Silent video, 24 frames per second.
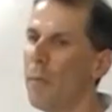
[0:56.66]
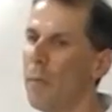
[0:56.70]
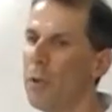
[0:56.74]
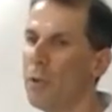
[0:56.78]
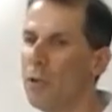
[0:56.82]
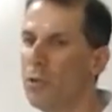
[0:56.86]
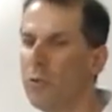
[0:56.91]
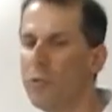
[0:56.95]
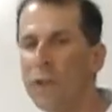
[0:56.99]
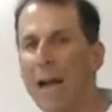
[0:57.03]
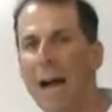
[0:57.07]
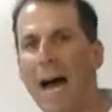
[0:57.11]

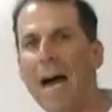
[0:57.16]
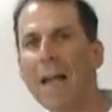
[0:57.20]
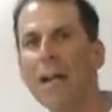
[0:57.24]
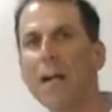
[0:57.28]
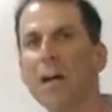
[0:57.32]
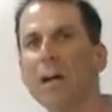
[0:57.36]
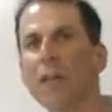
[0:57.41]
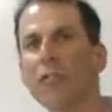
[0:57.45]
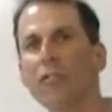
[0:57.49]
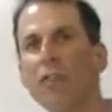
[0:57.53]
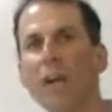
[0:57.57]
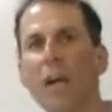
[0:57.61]
you've
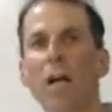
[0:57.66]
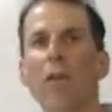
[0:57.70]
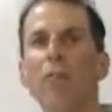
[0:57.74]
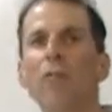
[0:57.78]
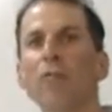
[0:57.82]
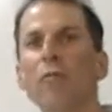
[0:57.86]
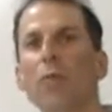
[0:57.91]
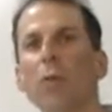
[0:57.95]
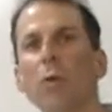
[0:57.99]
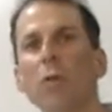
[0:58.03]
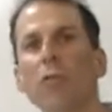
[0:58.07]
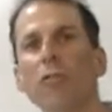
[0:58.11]
got a
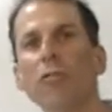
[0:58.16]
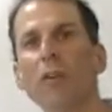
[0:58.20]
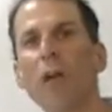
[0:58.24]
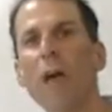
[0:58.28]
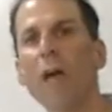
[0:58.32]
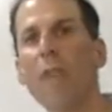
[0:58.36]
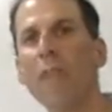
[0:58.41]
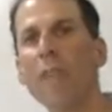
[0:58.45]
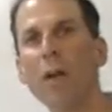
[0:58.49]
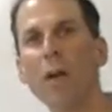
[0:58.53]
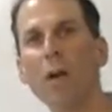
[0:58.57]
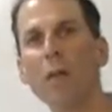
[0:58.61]
sales force
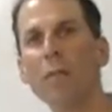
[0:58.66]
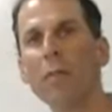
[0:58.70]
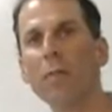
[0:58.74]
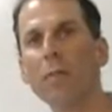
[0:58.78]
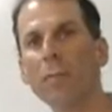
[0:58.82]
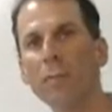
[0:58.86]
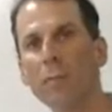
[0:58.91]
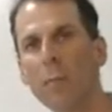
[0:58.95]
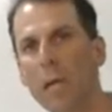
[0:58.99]
and there are